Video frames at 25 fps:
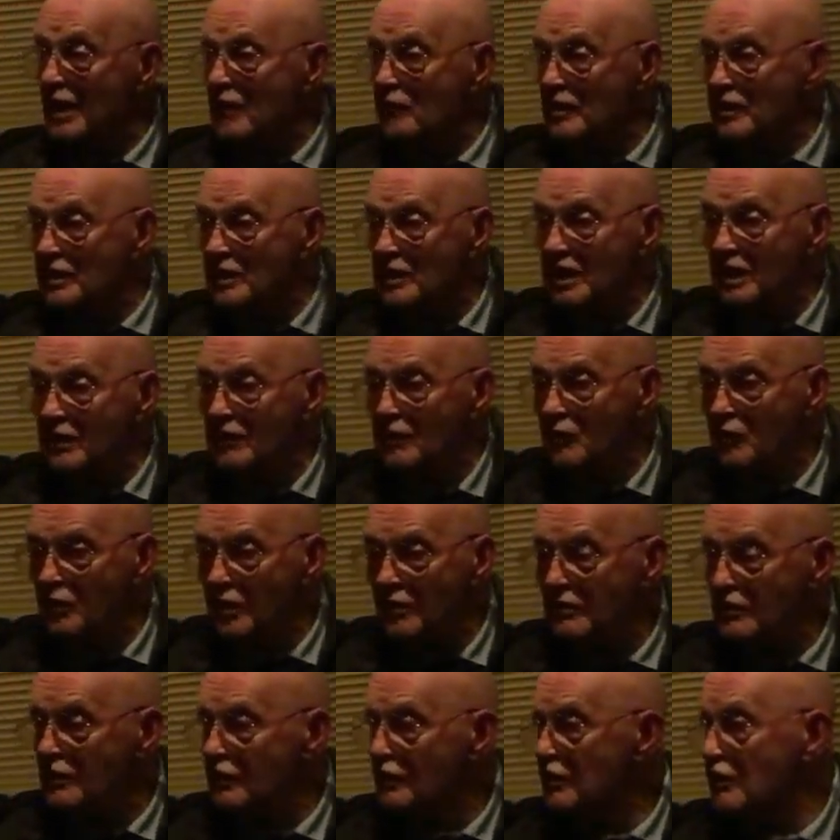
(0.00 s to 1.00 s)
And we
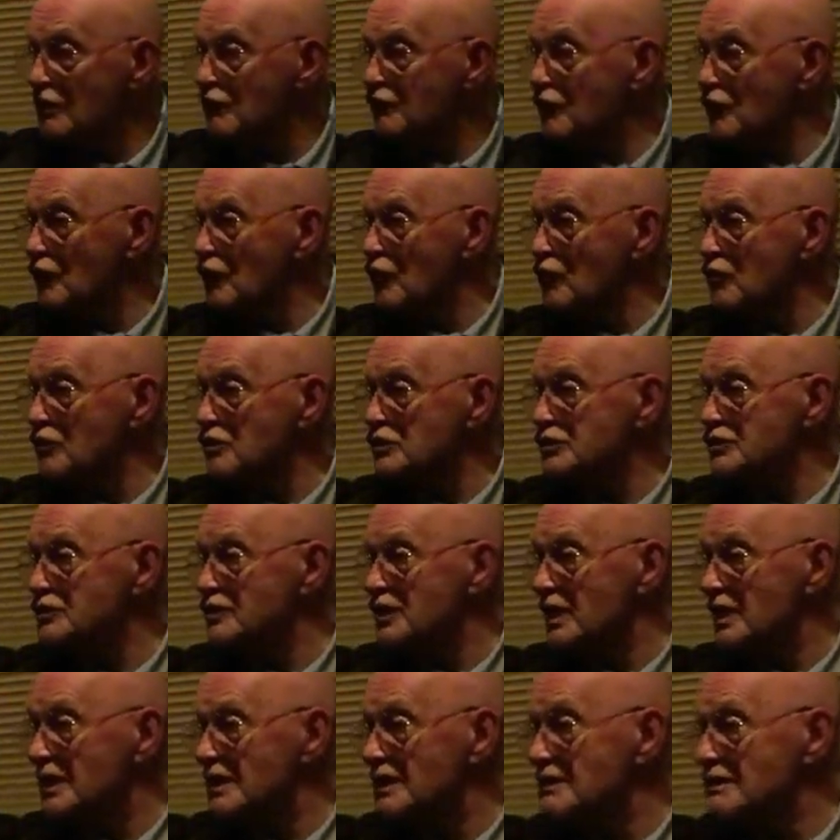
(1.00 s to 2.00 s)
worked with a full
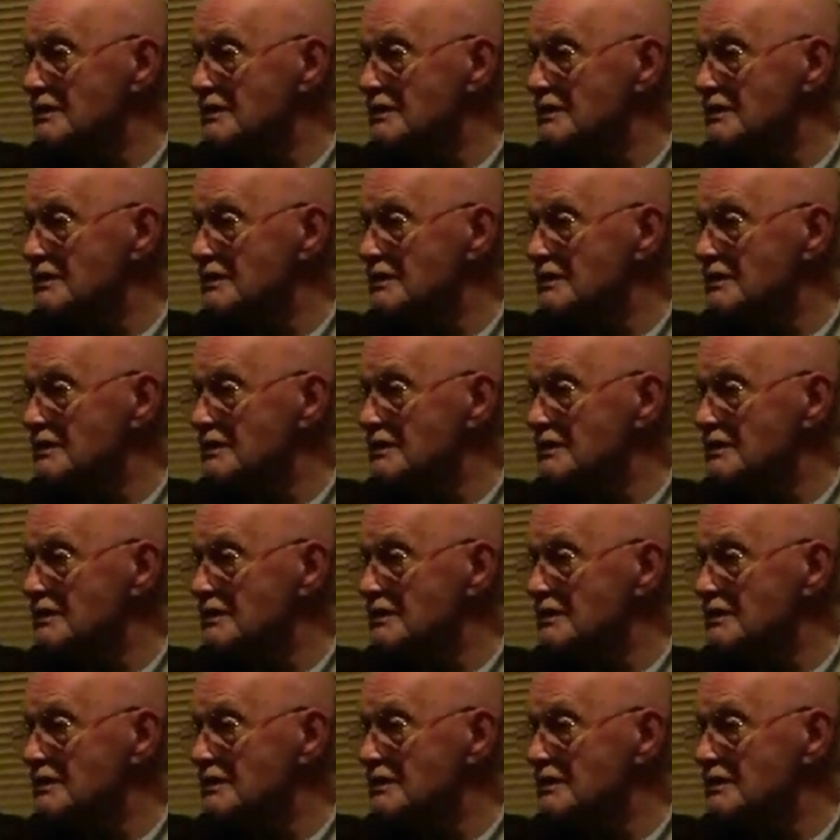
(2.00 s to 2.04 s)
orchestra.